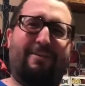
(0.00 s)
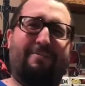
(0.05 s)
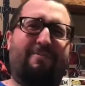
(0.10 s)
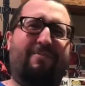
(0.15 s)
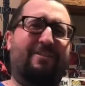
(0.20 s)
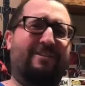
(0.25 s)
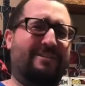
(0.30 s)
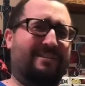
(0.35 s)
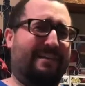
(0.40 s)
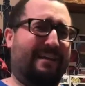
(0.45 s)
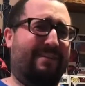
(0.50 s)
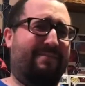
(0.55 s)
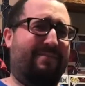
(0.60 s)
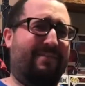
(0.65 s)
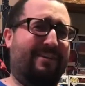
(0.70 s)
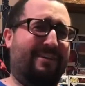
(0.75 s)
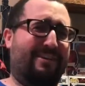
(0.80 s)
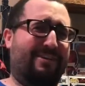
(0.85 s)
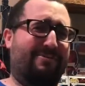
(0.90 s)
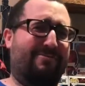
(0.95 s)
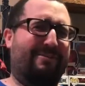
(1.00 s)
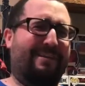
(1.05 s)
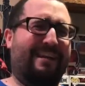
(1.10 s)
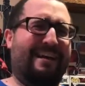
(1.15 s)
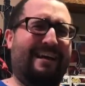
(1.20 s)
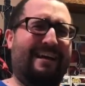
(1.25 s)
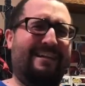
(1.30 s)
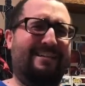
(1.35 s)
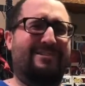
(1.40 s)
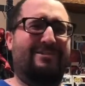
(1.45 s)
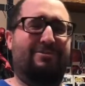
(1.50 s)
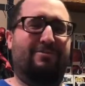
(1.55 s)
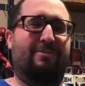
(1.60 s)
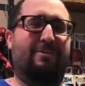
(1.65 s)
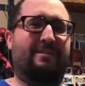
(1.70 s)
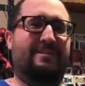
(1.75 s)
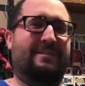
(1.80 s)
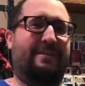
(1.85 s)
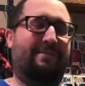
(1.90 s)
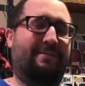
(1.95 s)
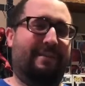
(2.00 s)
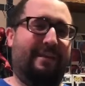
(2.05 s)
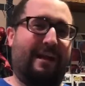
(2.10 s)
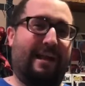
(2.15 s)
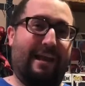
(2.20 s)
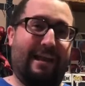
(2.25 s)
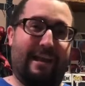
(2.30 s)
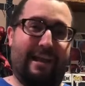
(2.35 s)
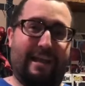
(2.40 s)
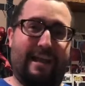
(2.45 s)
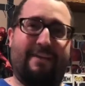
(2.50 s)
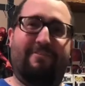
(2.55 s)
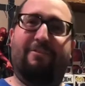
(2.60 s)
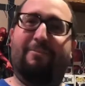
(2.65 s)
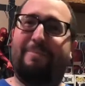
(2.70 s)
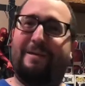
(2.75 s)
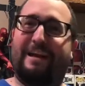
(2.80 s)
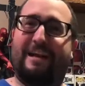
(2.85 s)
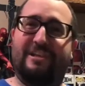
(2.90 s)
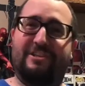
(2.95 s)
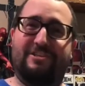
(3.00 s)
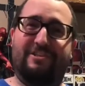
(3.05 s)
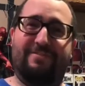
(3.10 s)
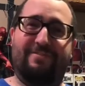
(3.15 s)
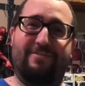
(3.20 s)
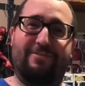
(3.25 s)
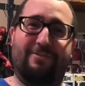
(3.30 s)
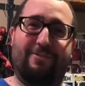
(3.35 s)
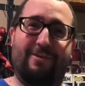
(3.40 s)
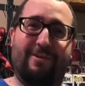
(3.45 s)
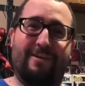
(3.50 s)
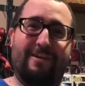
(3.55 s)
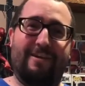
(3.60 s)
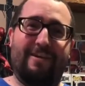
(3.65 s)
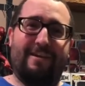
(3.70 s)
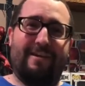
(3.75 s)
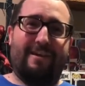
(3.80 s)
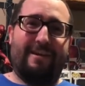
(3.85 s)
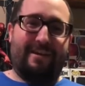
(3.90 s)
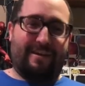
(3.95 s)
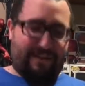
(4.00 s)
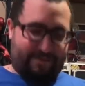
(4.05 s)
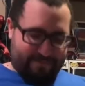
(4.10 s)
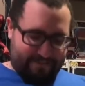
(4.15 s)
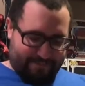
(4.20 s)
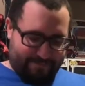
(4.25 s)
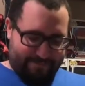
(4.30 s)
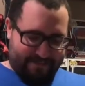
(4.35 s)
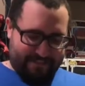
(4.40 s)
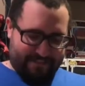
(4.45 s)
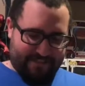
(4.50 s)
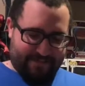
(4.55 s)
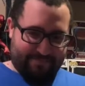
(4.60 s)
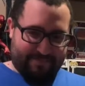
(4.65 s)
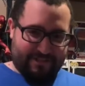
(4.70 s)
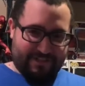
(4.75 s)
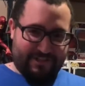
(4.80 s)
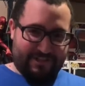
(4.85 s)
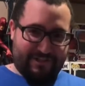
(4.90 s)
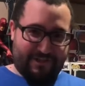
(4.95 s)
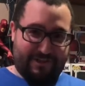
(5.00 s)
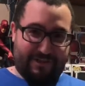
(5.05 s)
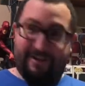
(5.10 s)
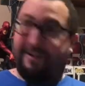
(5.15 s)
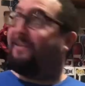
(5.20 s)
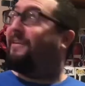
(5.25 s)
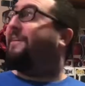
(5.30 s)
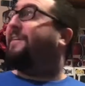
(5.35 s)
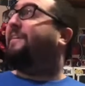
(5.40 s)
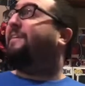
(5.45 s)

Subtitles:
first time video, gotta do something I have a passion for, and obviously based on my shirt,